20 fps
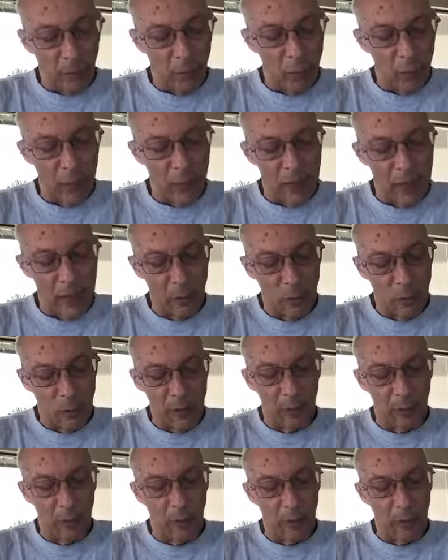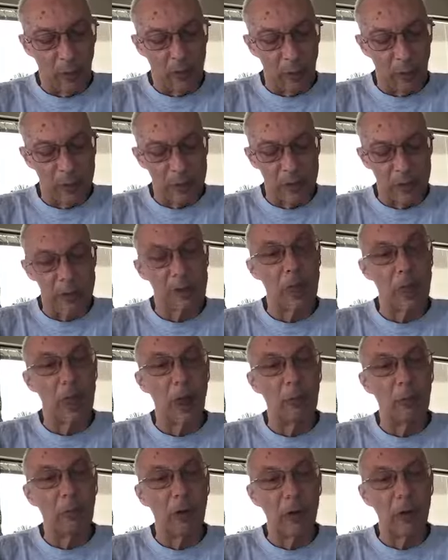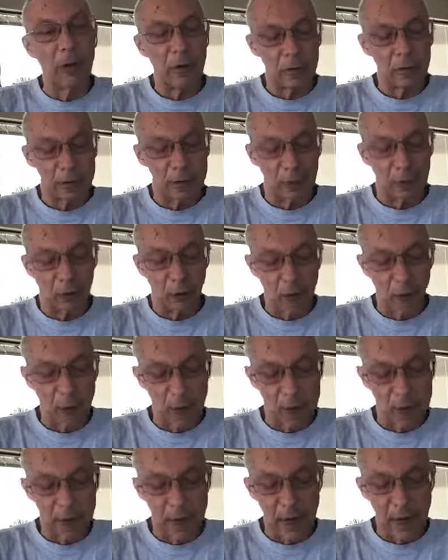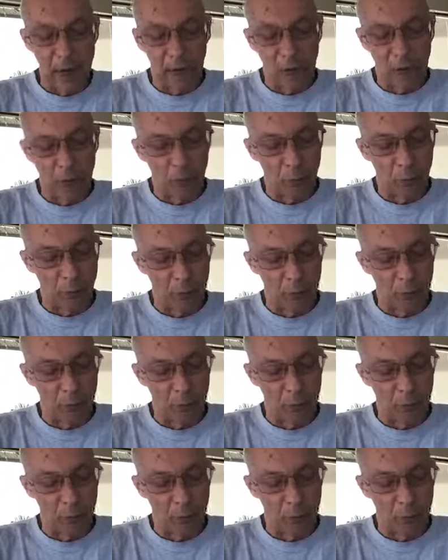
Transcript: to evaluate things such as timeliness, enthusiasm,